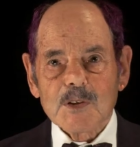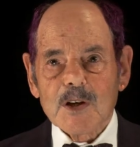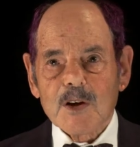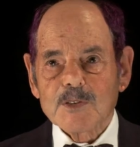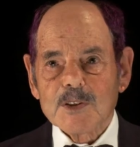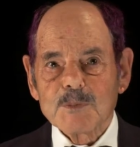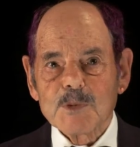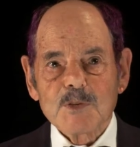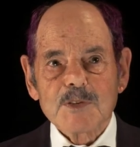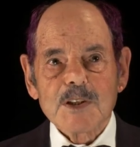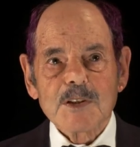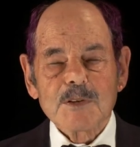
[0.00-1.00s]
county
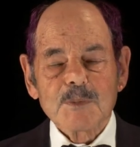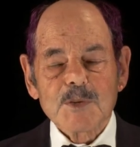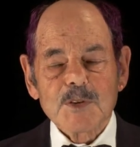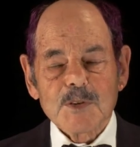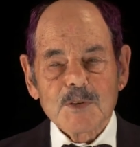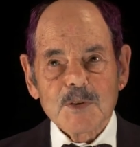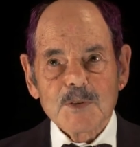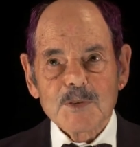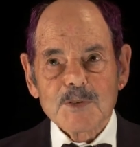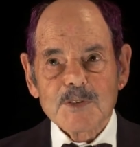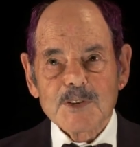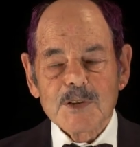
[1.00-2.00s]
museums or
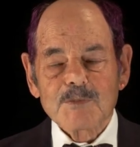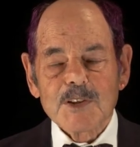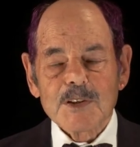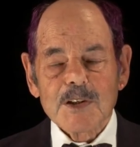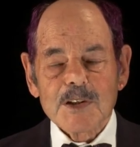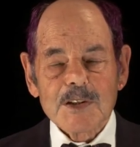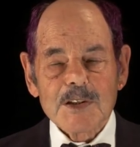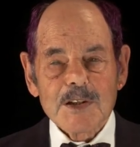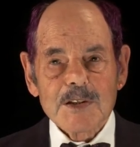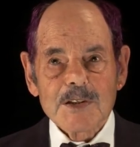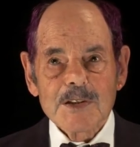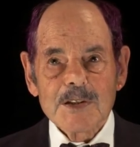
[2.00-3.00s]
something like that.